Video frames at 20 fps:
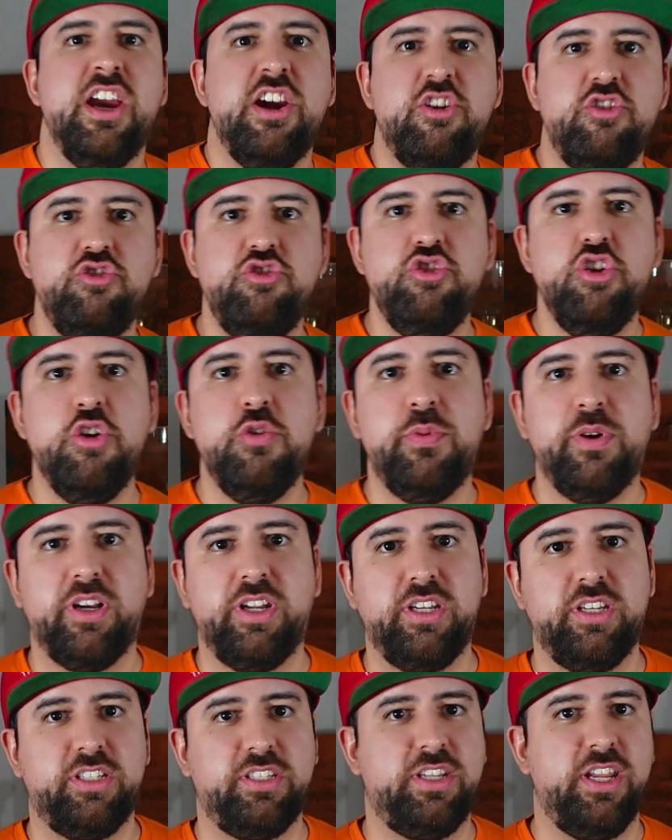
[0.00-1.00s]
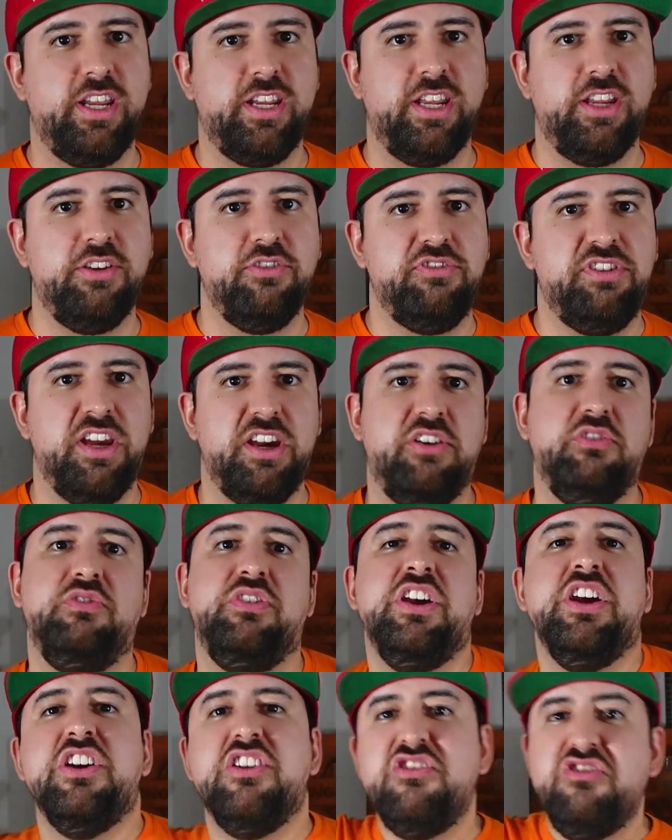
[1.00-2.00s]
Nobody's taking you down.
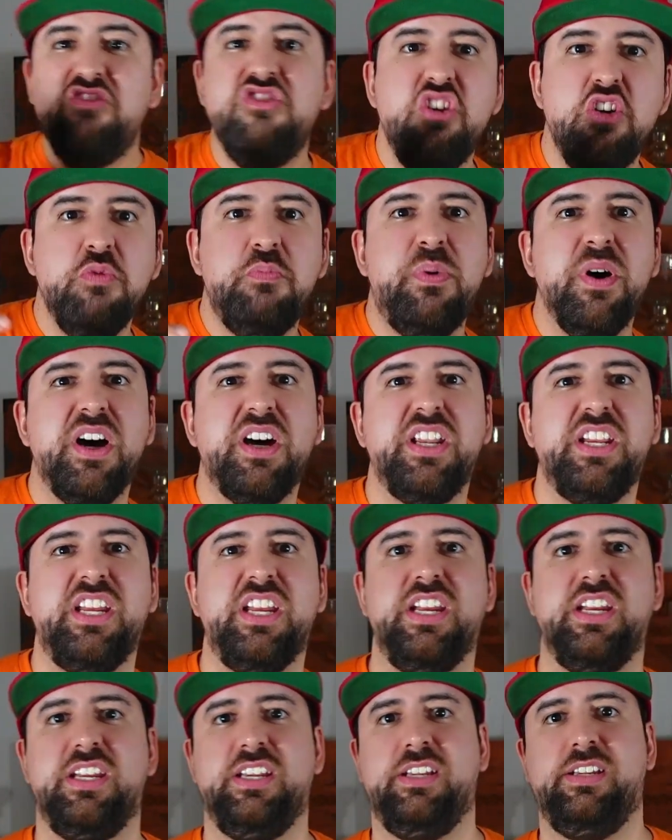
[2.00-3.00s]
Nobody.